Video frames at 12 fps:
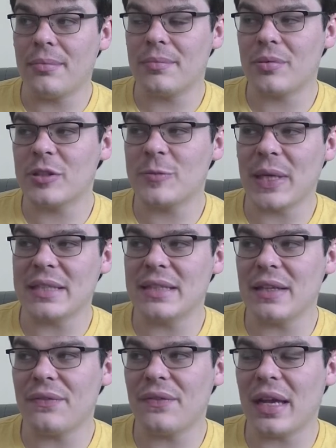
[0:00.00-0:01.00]

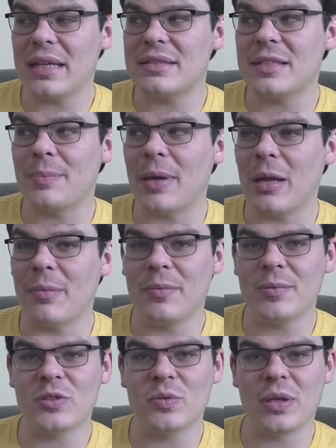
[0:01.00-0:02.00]
perspective, it's
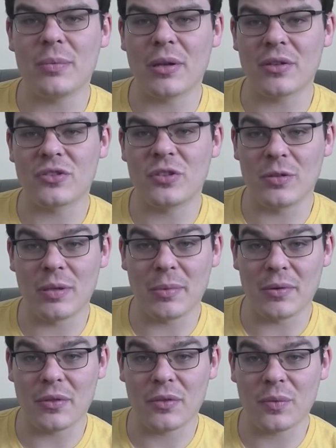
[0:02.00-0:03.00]
debatable between Mother 2 and
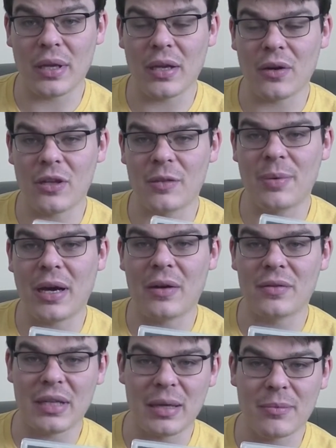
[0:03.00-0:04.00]
Mother 3,
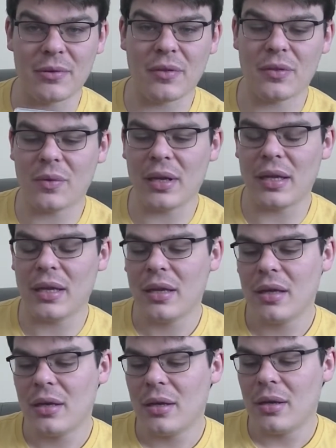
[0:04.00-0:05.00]
Earthbound and Mother 3.
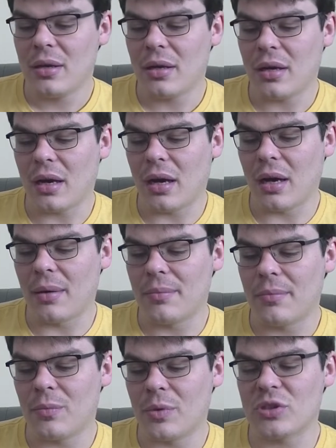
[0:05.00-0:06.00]

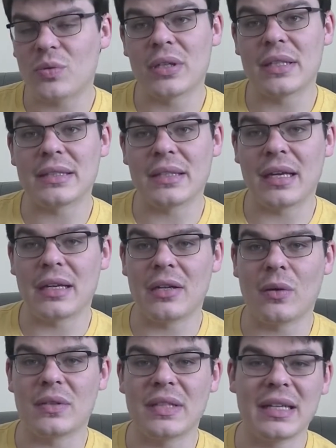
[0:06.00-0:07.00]
Which one is like,
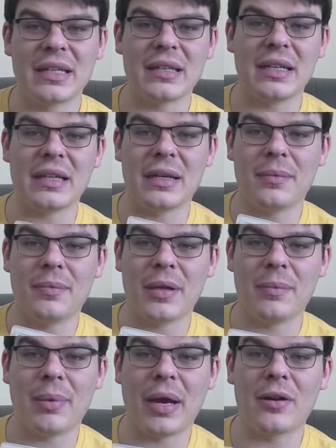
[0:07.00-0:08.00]
technically
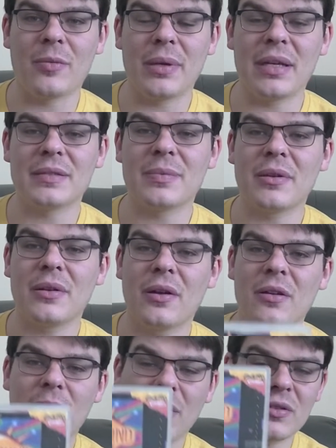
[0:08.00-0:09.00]
like better, because
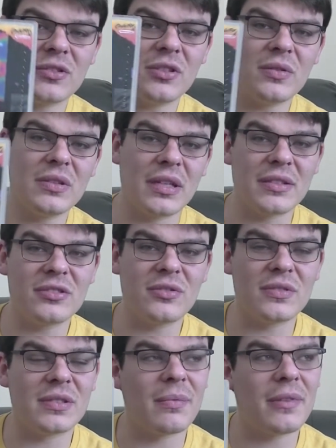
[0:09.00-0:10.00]
Mother 2 does
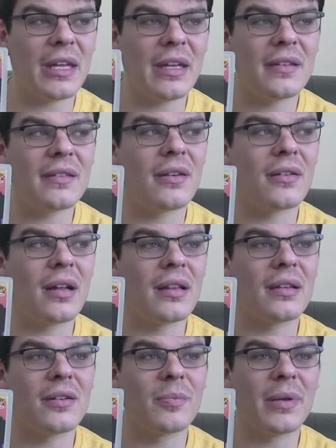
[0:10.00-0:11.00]
do some things that are a
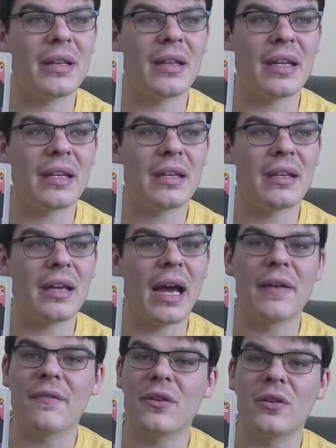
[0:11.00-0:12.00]
little bit like
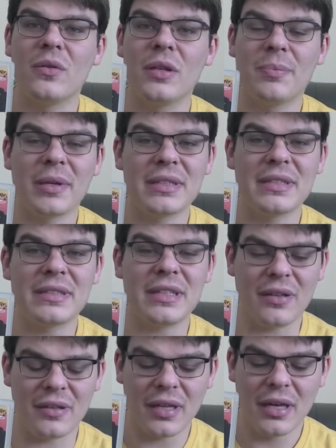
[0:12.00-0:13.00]
convoluted, but
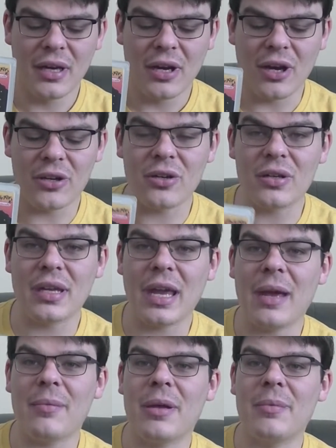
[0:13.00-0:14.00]
still a good
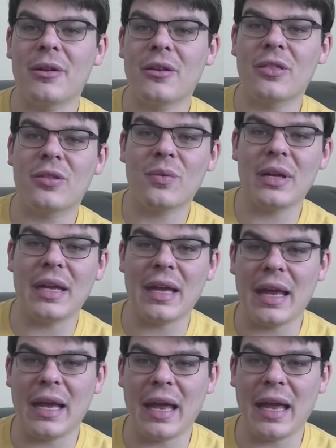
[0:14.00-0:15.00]
game. In Mother 3,